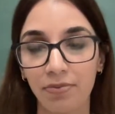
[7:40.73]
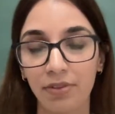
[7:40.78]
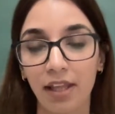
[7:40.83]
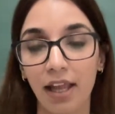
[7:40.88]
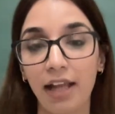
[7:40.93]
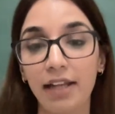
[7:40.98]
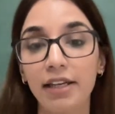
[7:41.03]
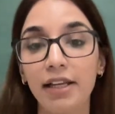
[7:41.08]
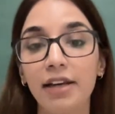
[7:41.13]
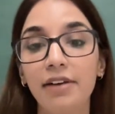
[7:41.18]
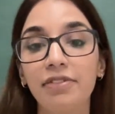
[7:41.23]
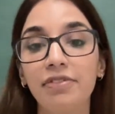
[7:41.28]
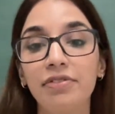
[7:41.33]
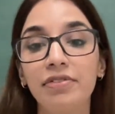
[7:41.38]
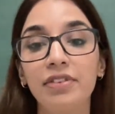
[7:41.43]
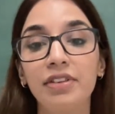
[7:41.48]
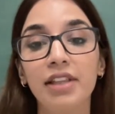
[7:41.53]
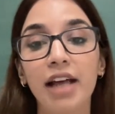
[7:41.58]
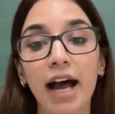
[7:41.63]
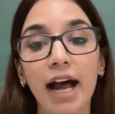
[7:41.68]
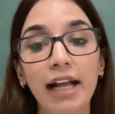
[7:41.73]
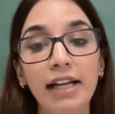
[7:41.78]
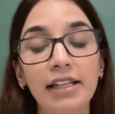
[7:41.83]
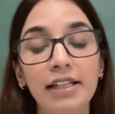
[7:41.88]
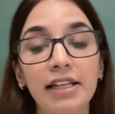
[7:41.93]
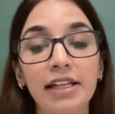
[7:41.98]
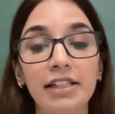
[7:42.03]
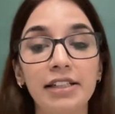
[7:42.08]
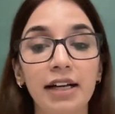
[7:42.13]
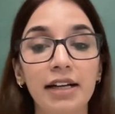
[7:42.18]
And if that
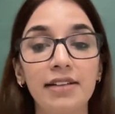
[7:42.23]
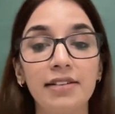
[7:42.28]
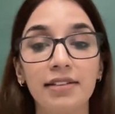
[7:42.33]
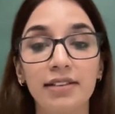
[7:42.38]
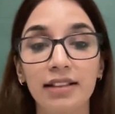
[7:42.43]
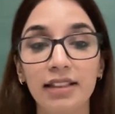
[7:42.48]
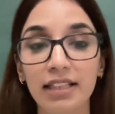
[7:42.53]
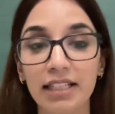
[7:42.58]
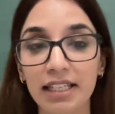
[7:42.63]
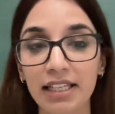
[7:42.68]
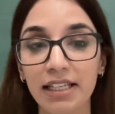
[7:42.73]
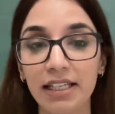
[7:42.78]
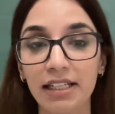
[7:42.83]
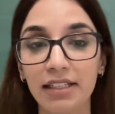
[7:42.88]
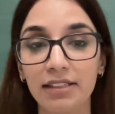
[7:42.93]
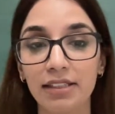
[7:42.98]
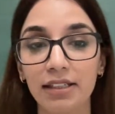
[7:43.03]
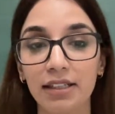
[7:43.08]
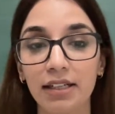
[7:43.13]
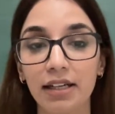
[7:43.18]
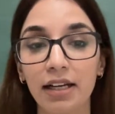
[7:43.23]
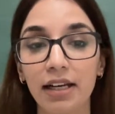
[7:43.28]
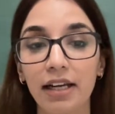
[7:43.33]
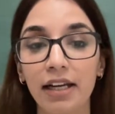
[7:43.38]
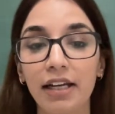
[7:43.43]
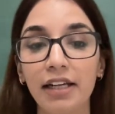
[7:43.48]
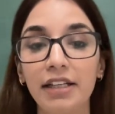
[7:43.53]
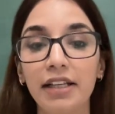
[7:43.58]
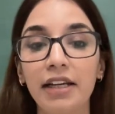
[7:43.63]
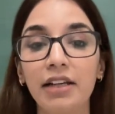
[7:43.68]
data is leaked,
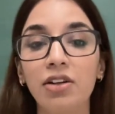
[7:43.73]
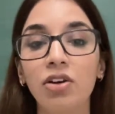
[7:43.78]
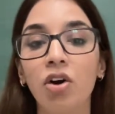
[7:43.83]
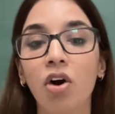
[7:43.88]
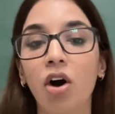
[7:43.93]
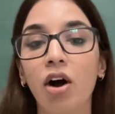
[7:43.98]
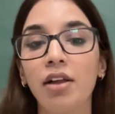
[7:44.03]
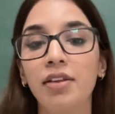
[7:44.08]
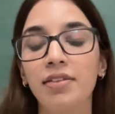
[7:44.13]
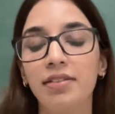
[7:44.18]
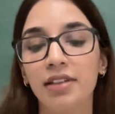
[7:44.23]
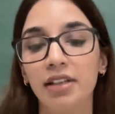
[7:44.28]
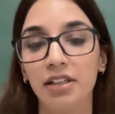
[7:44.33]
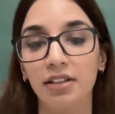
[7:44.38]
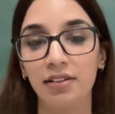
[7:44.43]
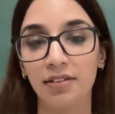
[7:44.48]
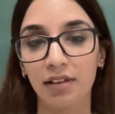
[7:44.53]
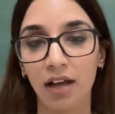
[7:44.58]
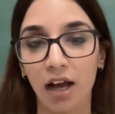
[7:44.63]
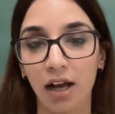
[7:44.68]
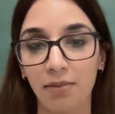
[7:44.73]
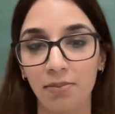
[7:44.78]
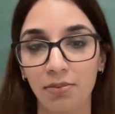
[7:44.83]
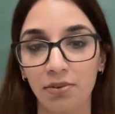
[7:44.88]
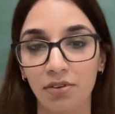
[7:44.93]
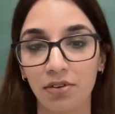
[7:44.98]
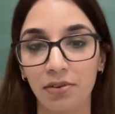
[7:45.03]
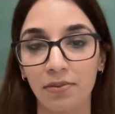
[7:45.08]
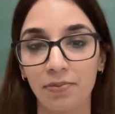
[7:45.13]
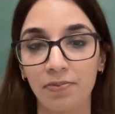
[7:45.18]
it can cause serious harms.